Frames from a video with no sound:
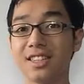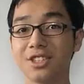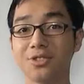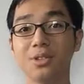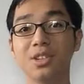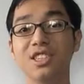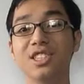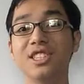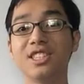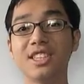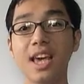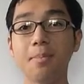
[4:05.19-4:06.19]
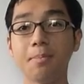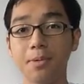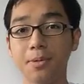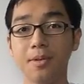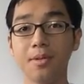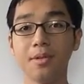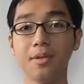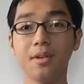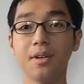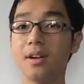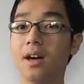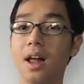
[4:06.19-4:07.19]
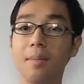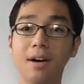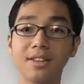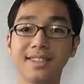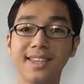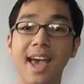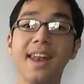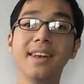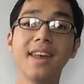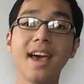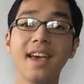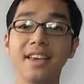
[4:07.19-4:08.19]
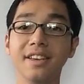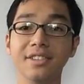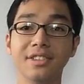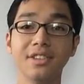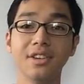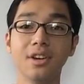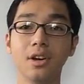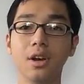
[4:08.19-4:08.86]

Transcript: literally skip about 10 days.